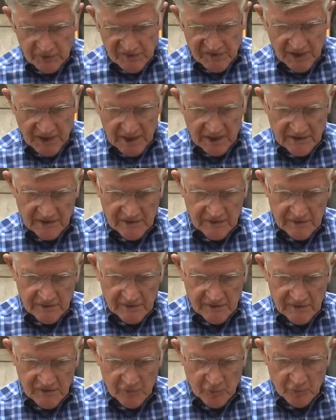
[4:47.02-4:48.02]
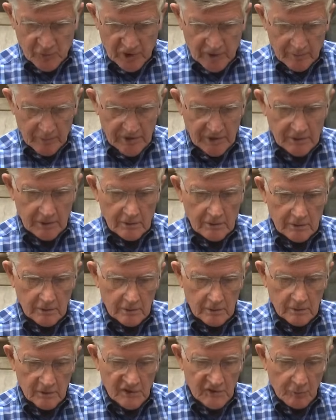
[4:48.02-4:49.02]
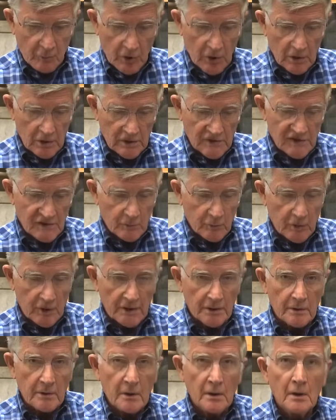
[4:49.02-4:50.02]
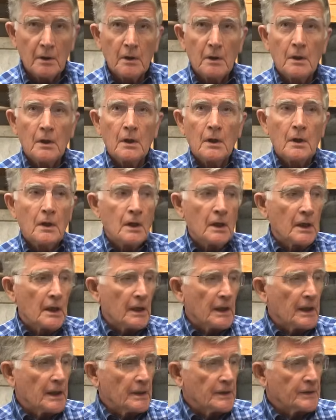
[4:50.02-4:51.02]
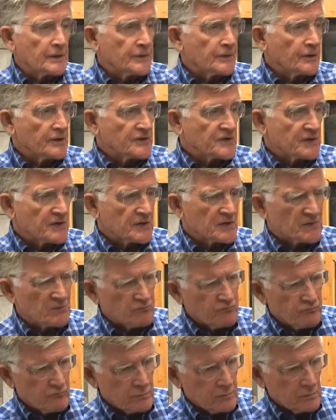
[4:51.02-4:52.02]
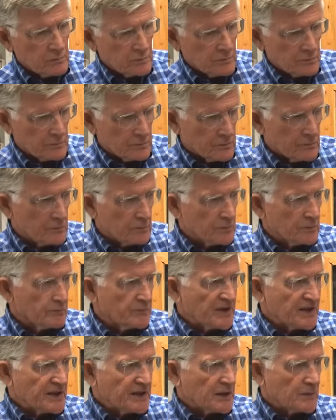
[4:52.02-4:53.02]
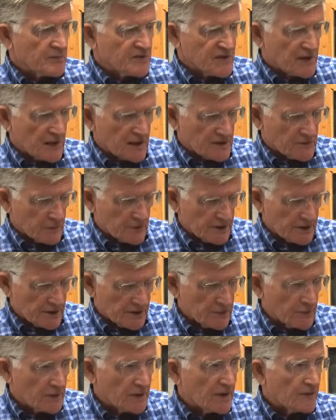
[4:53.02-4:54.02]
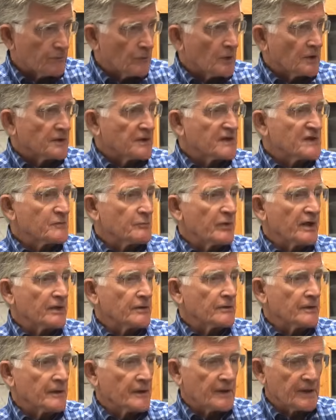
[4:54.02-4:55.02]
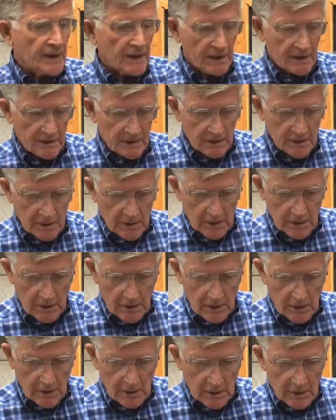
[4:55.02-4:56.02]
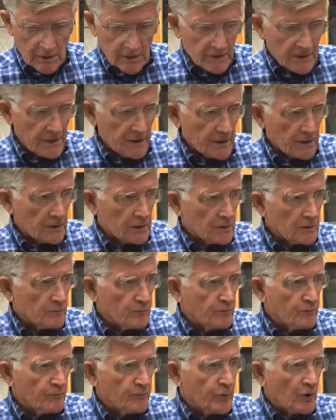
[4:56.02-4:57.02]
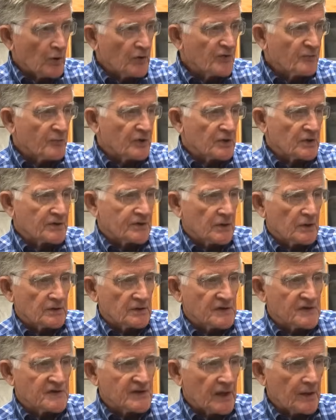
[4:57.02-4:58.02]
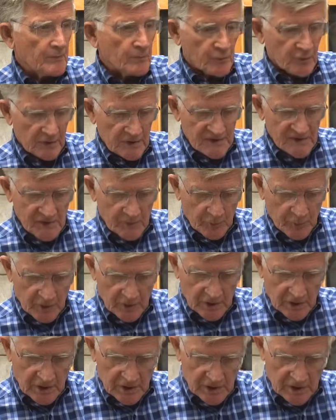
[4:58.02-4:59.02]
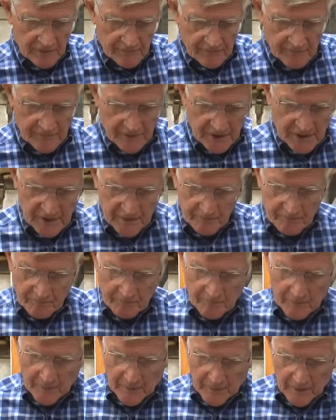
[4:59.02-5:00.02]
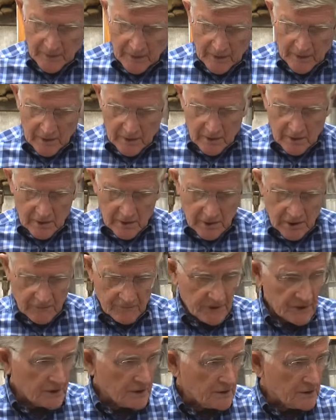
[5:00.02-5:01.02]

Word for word: sizes. This is probably the smallest one, and this is medium-sized one. I do have one that's bigger than that. They're both built on the same principle of, um, of a